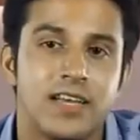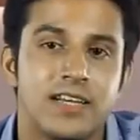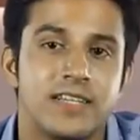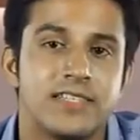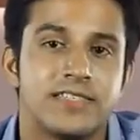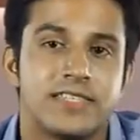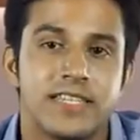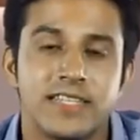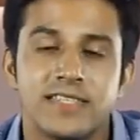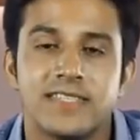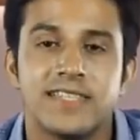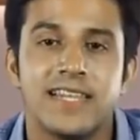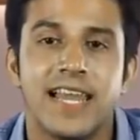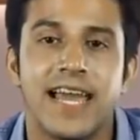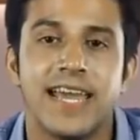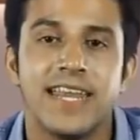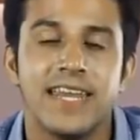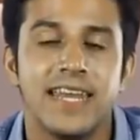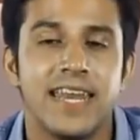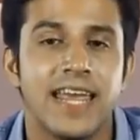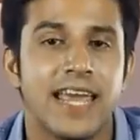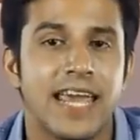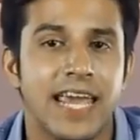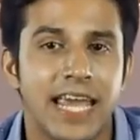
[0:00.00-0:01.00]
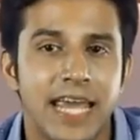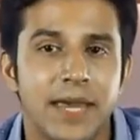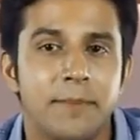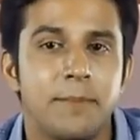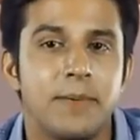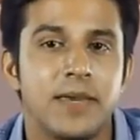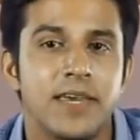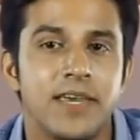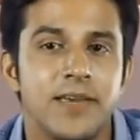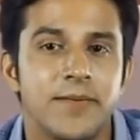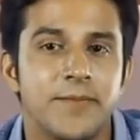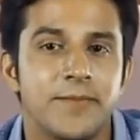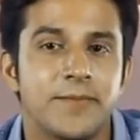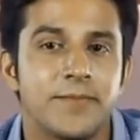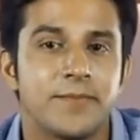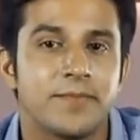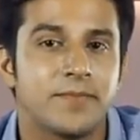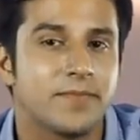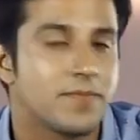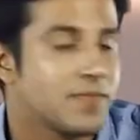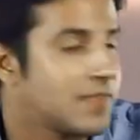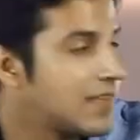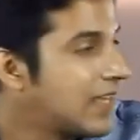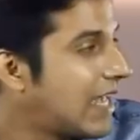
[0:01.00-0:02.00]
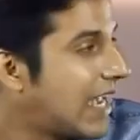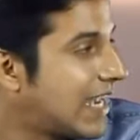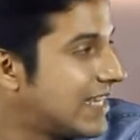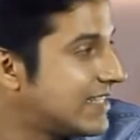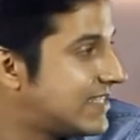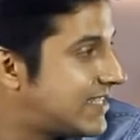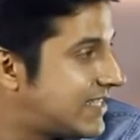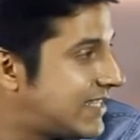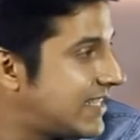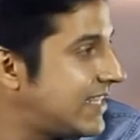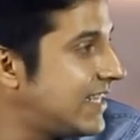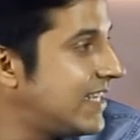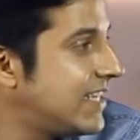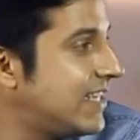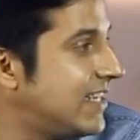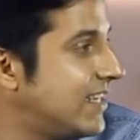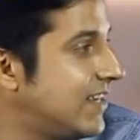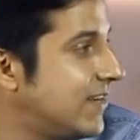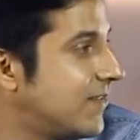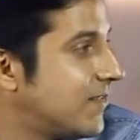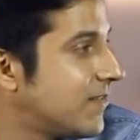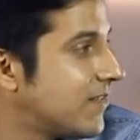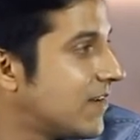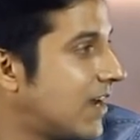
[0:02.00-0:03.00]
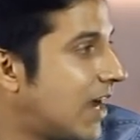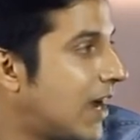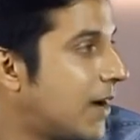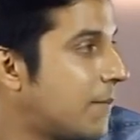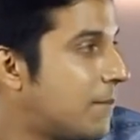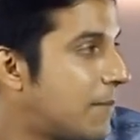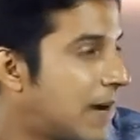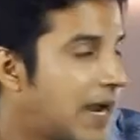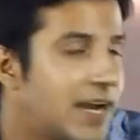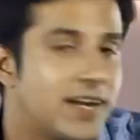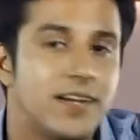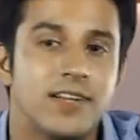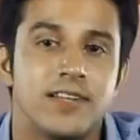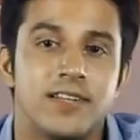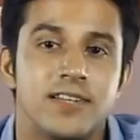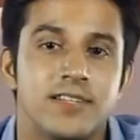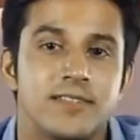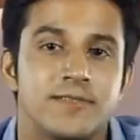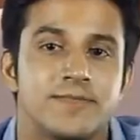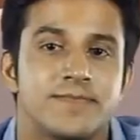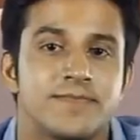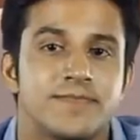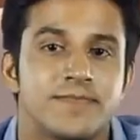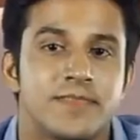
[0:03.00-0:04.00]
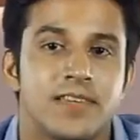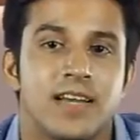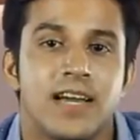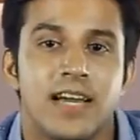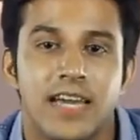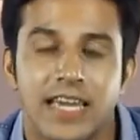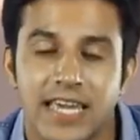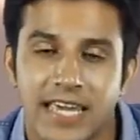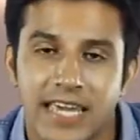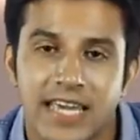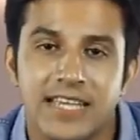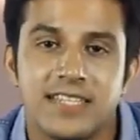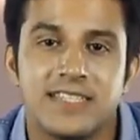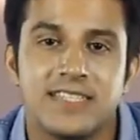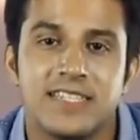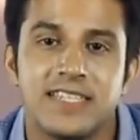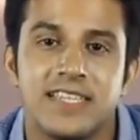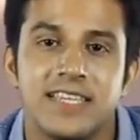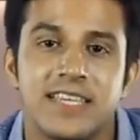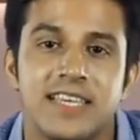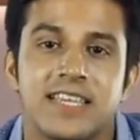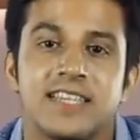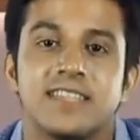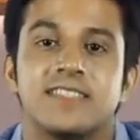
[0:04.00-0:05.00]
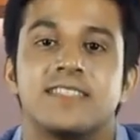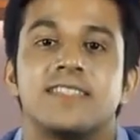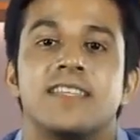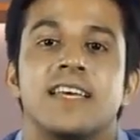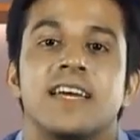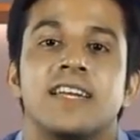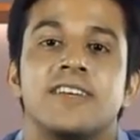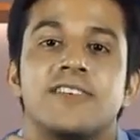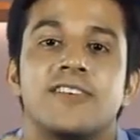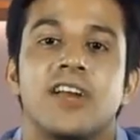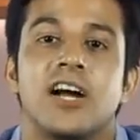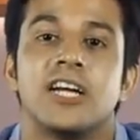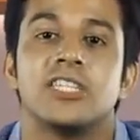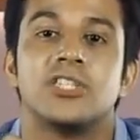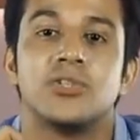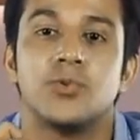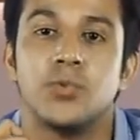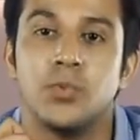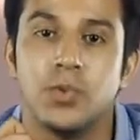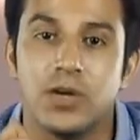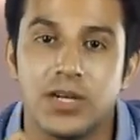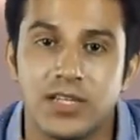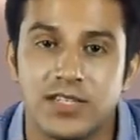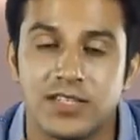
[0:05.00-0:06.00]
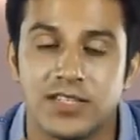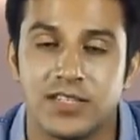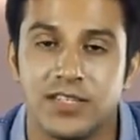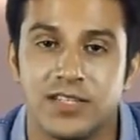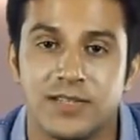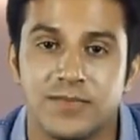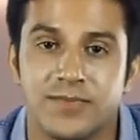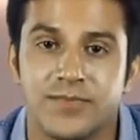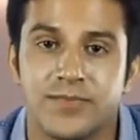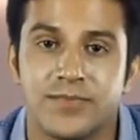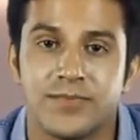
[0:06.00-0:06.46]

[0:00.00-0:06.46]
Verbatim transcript: Since line AB and CE are parallel, AC is their transversal.